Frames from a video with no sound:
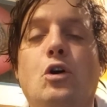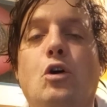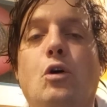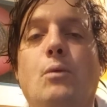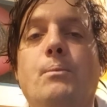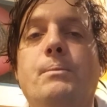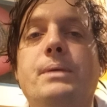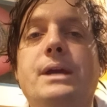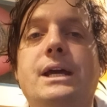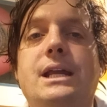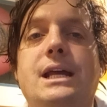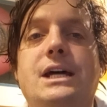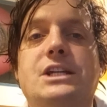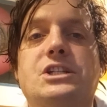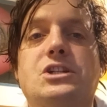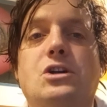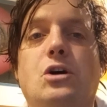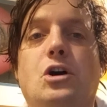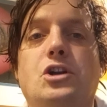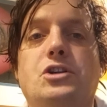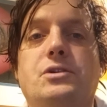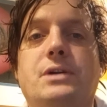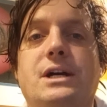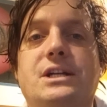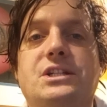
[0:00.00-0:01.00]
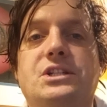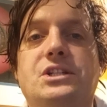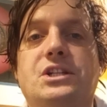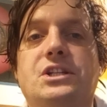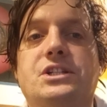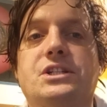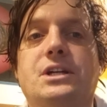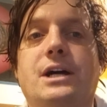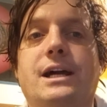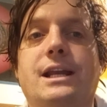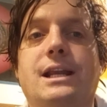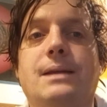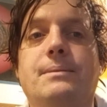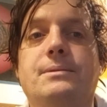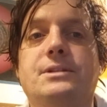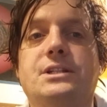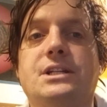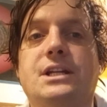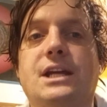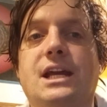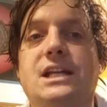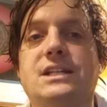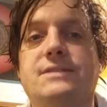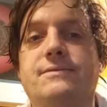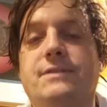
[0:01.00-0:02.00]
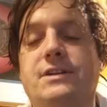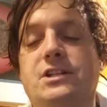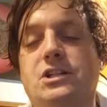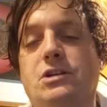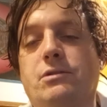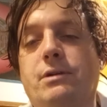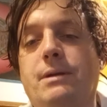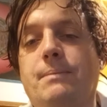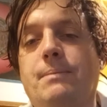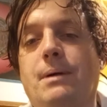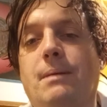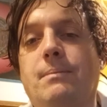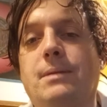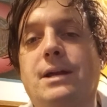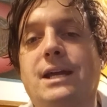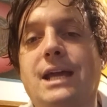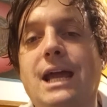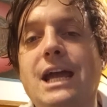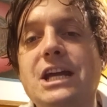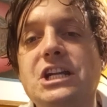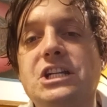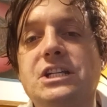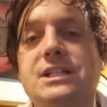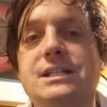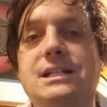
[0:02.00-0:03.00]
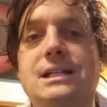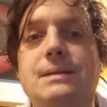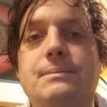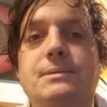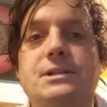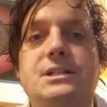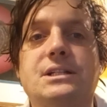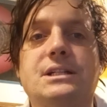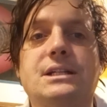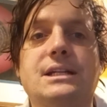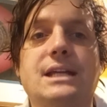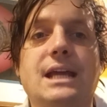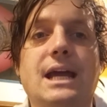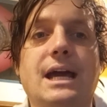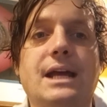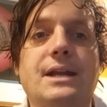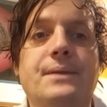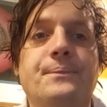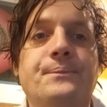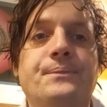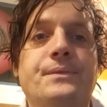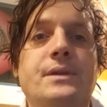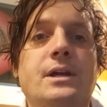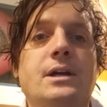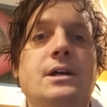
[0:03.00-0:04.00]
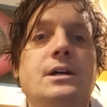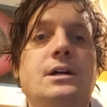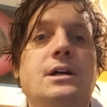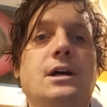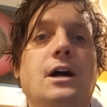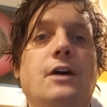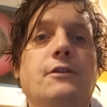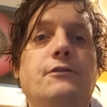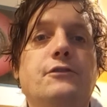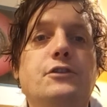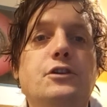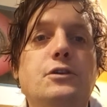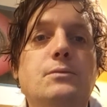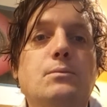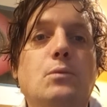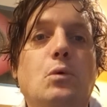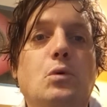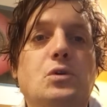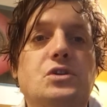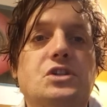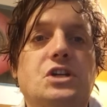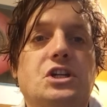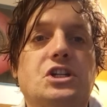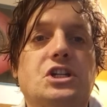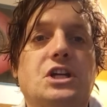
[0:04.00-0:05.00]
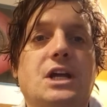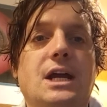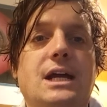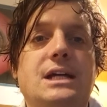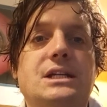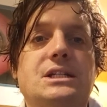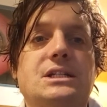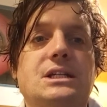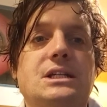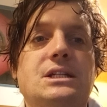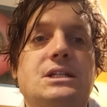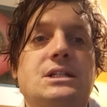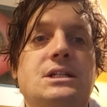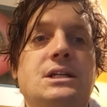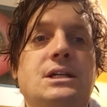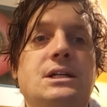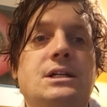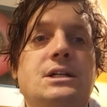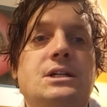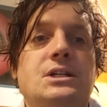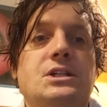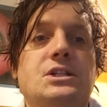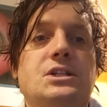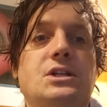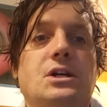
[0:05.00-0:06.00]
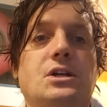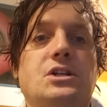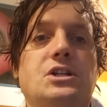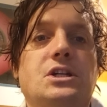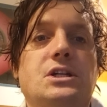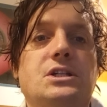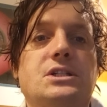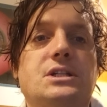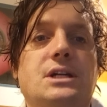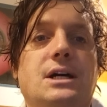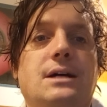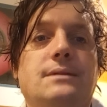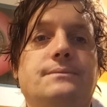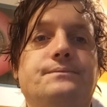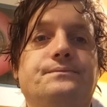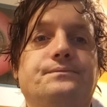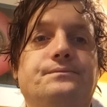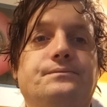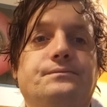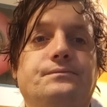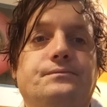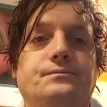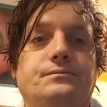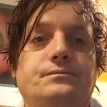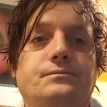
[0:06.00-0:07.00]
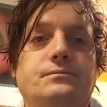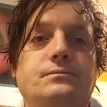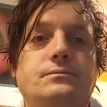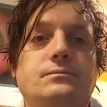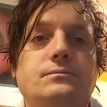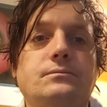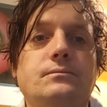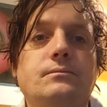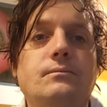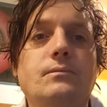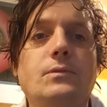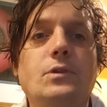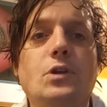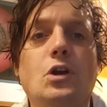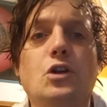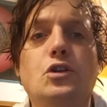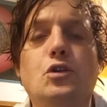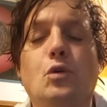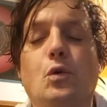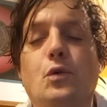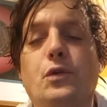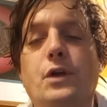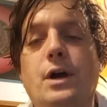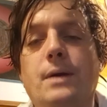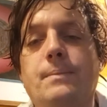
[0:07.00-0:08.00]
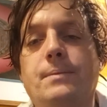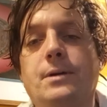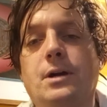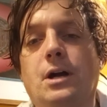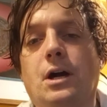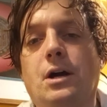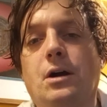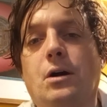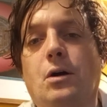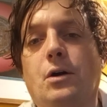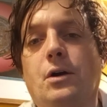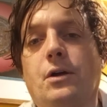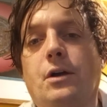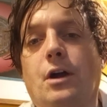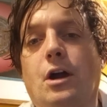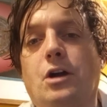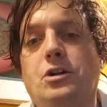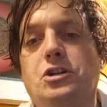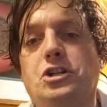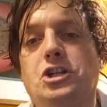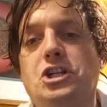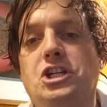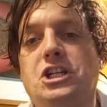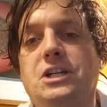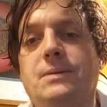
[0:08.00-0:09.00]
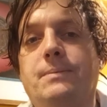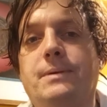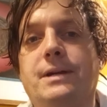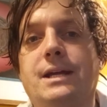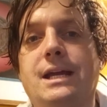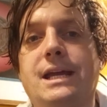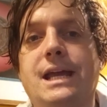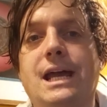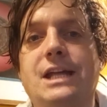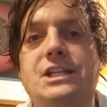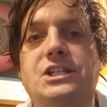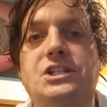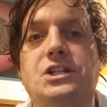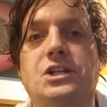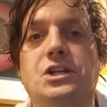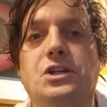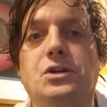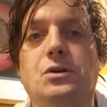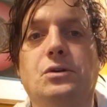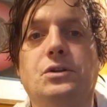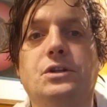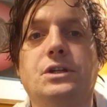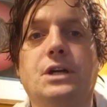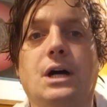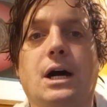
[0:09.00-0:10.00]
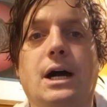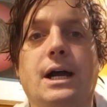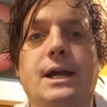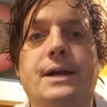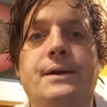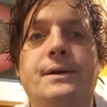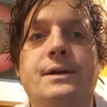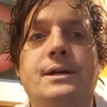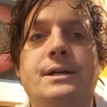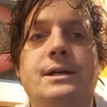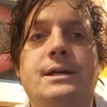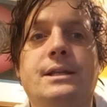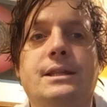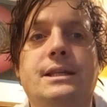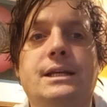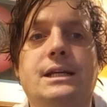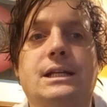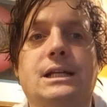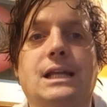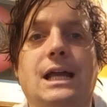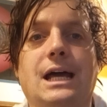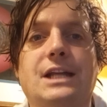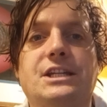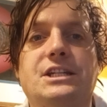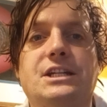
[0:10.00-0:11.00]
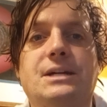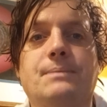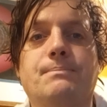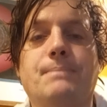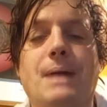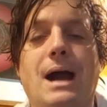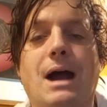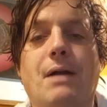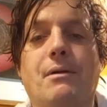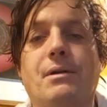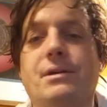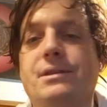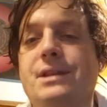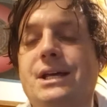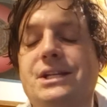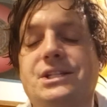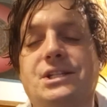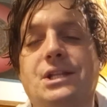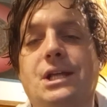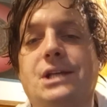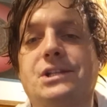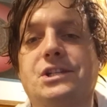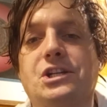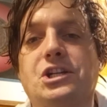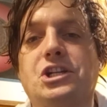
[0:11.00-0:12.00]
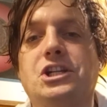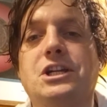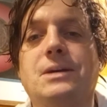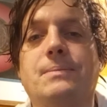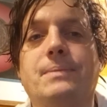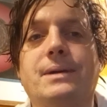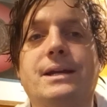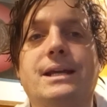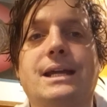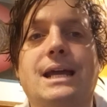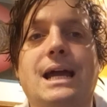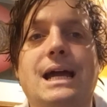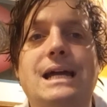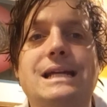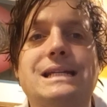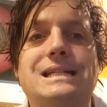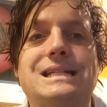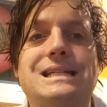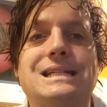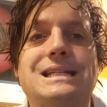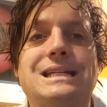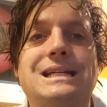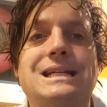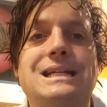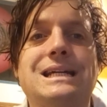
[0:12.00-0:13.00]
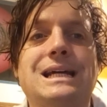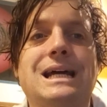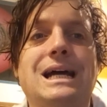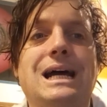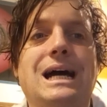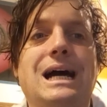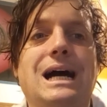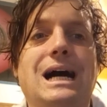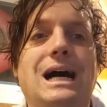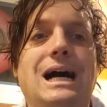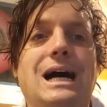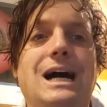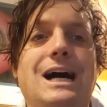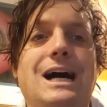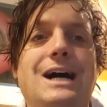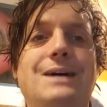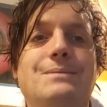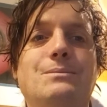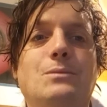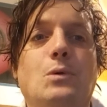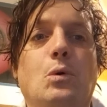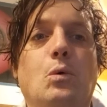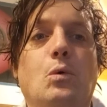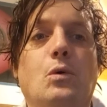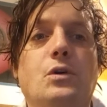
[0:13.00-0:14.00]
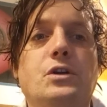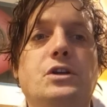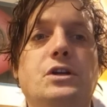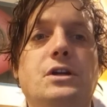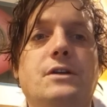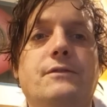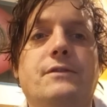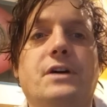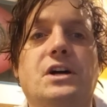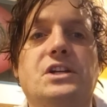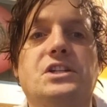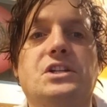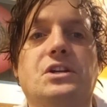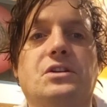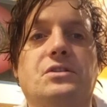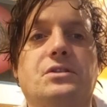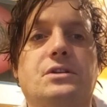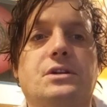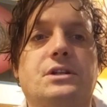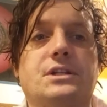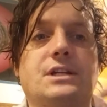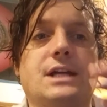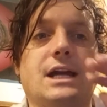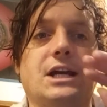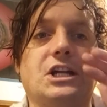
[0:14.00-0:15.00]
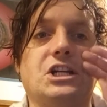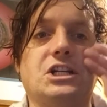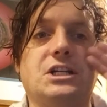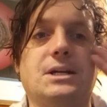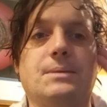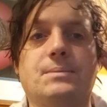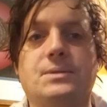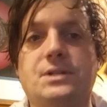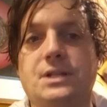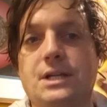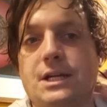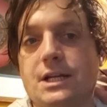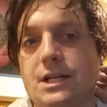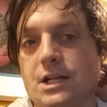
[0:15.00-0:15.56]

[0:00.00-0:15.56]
B&S Contracts and Design Limited against Victor Green Publications Limited again. A few more such cases, such as North Ocean Shipping against Hyundai, the Atlantic Baron, that's a shipping case. Or Universal Tank Ships